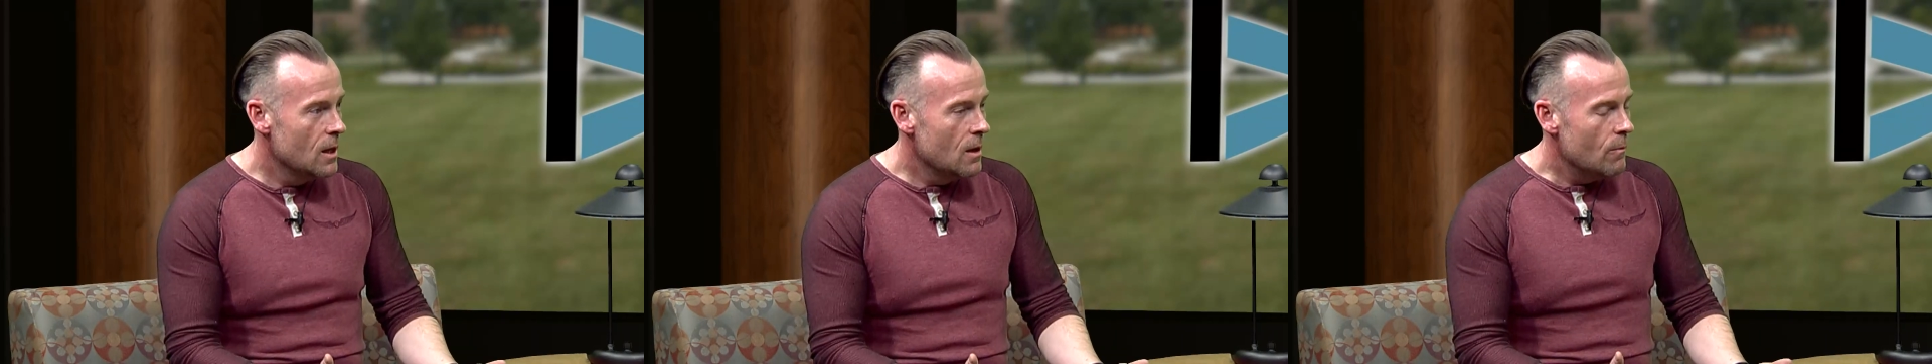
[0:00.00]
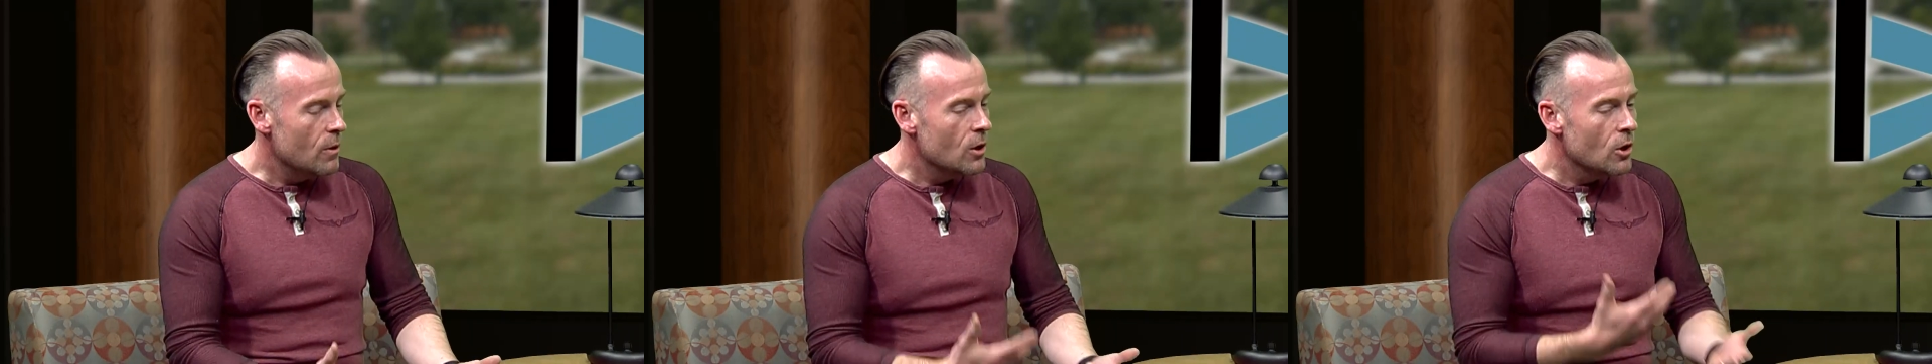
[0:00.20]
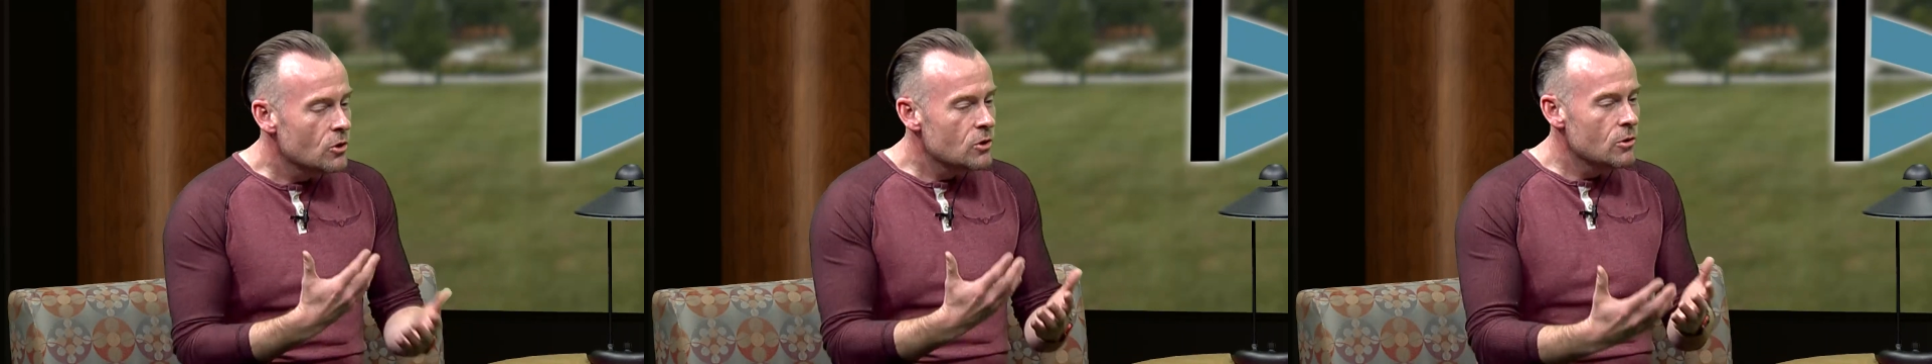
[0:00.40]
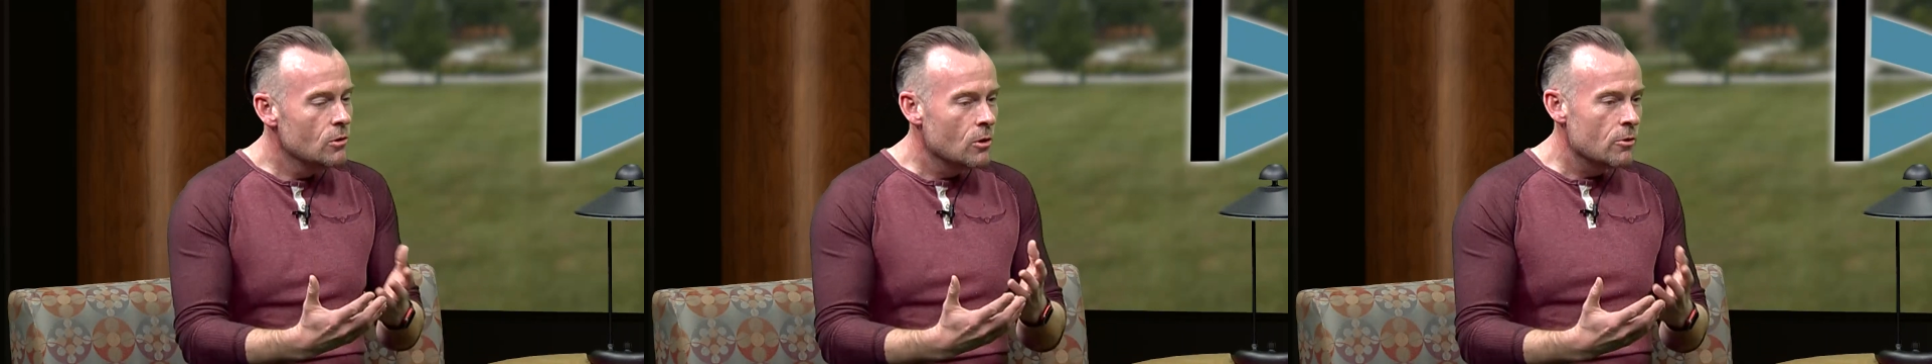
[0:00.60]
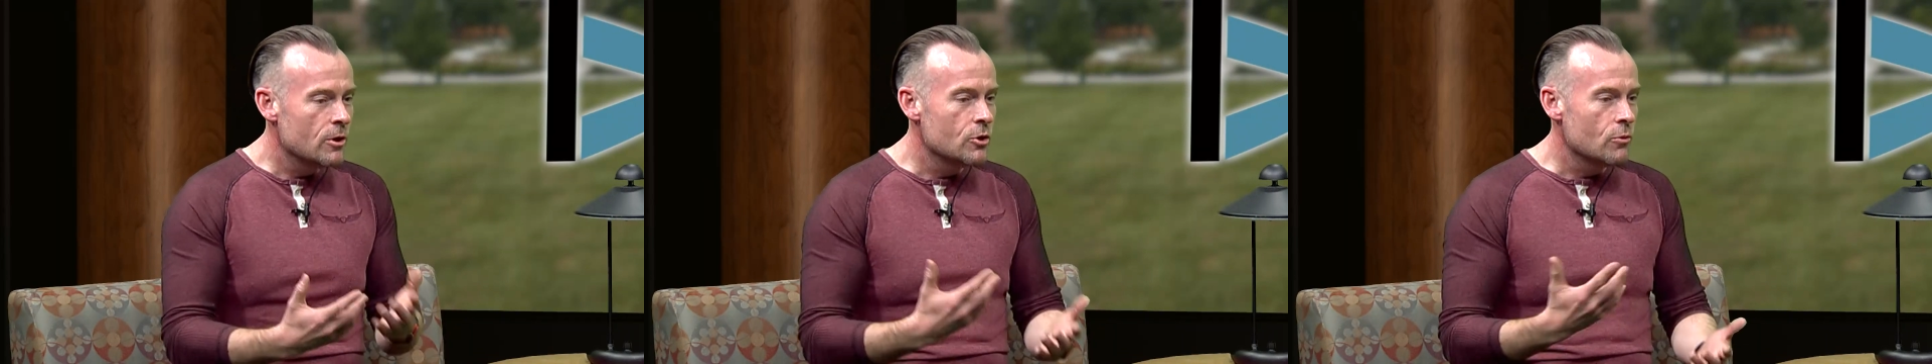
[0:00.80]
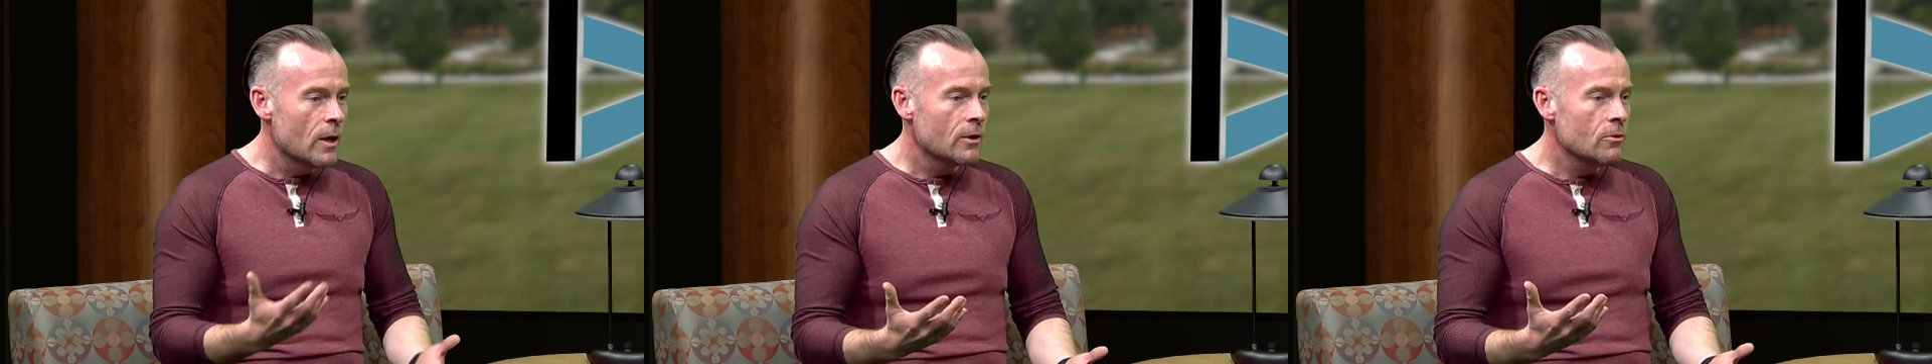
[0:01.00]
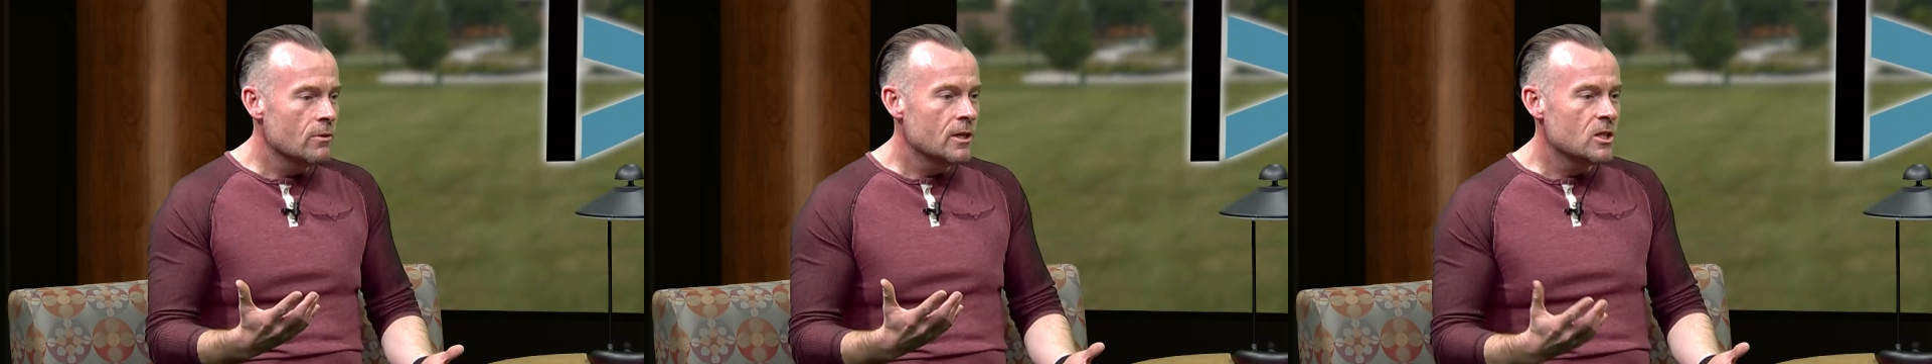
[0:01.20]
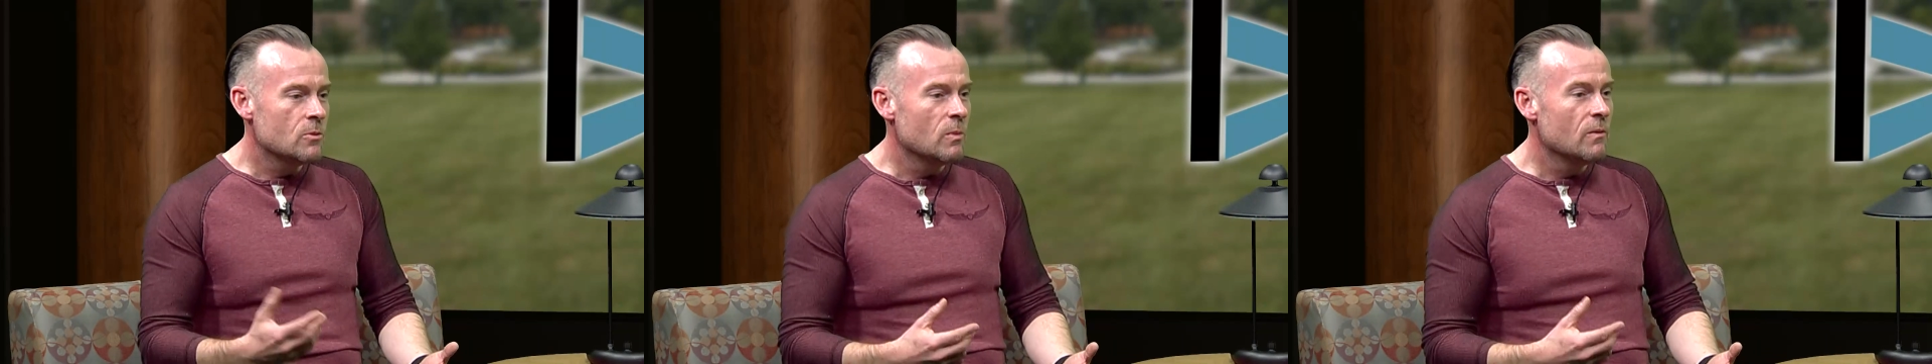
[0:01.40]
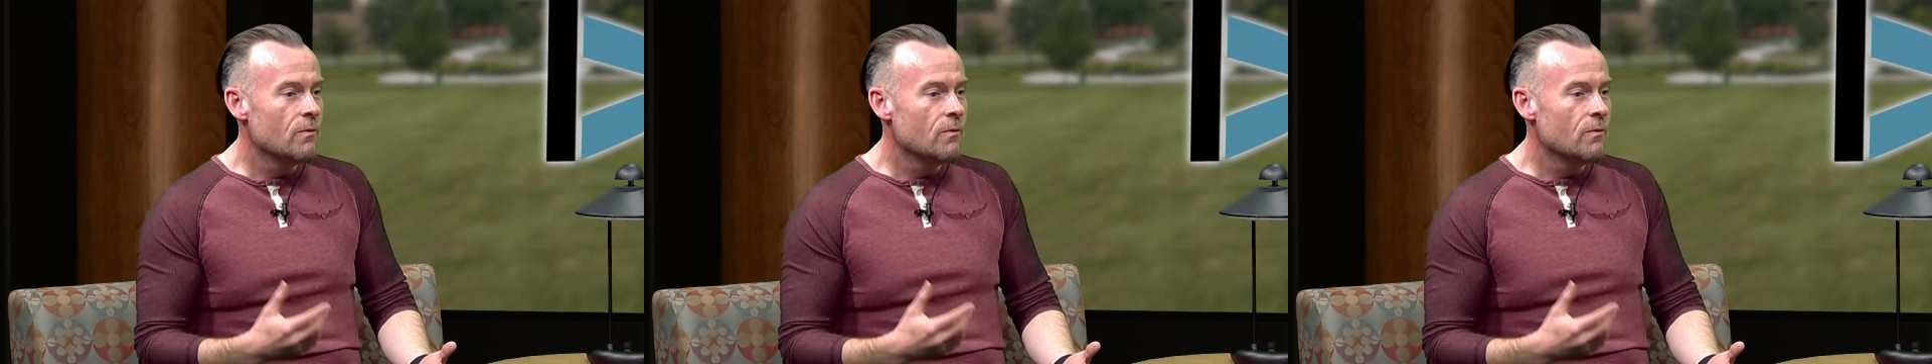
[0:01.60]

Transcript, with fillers: But also, you learn a director needs to be